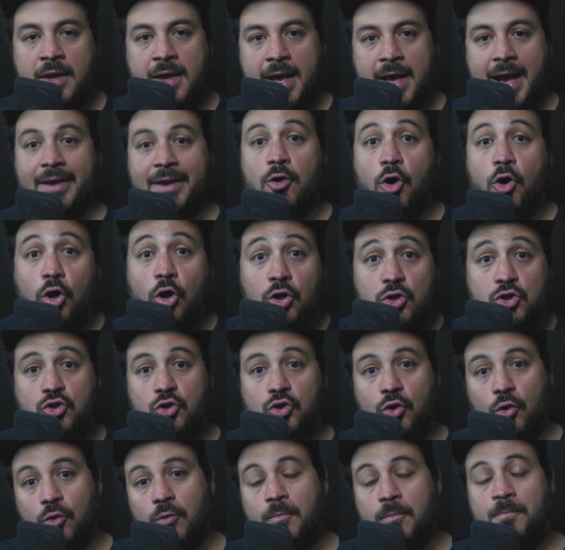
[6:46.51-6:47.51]
And
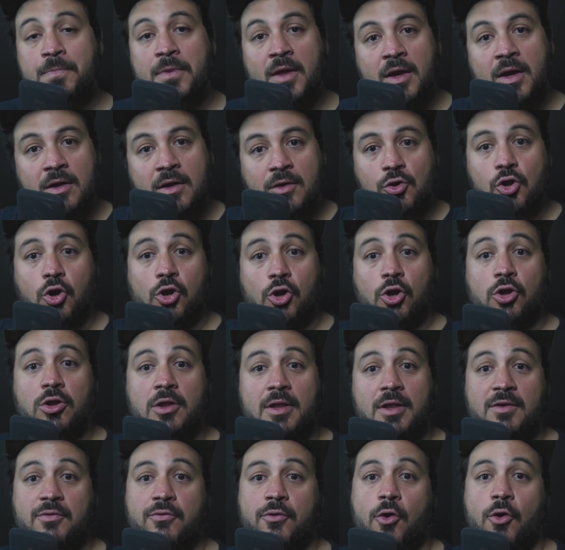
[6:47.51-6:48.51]
also, not
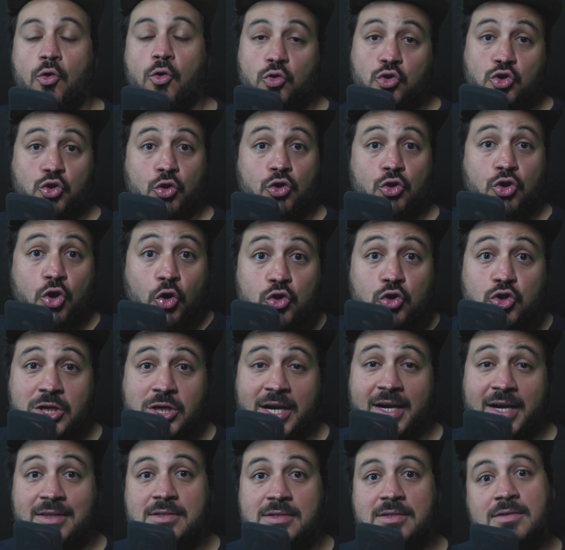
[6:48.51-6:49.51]
only focus on those
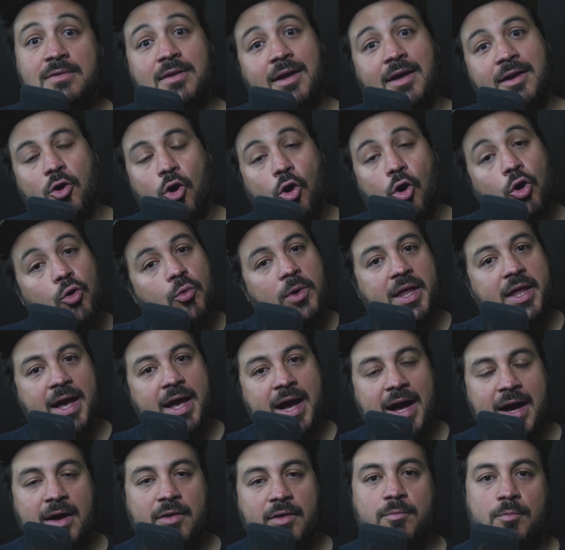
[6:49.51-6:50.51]
sites that already
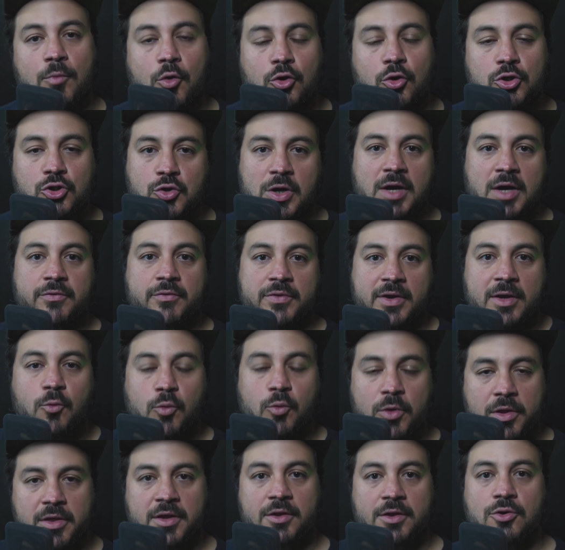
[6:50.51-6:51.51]
have more traffic
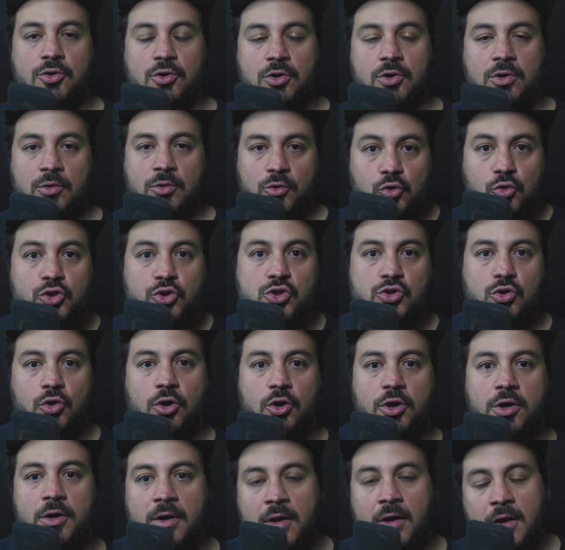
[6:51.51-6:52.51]
within your
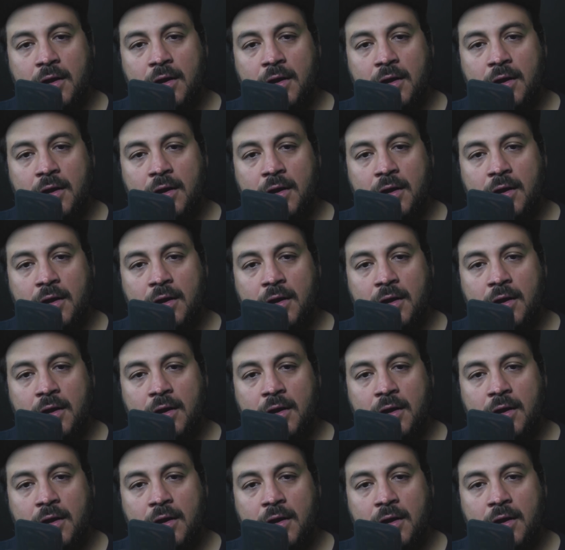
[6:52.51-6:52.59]
store,